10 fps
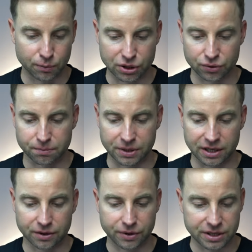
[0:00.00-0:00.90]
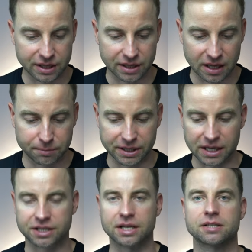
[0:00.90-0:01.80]
we should be increasing that bid
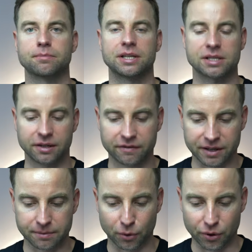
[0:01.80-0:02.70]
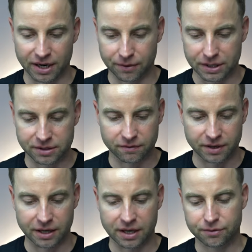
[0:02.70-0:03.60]
adjustments even more
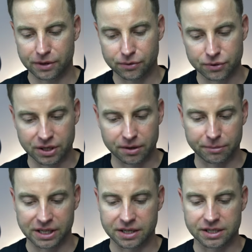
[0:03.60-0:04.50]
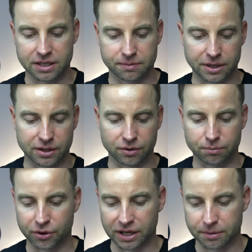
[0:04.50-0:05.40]
aggressively and reducing bid adjustment on
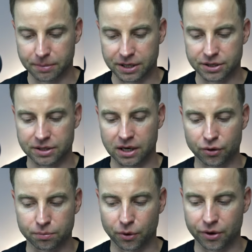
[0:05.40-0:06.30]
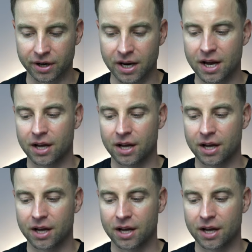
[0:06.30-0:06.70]
product pages a lot more